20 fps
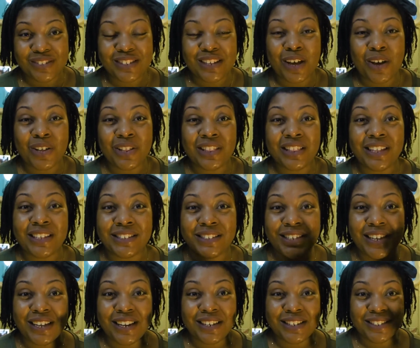So let's
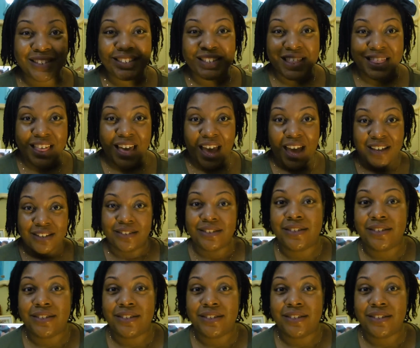get into that.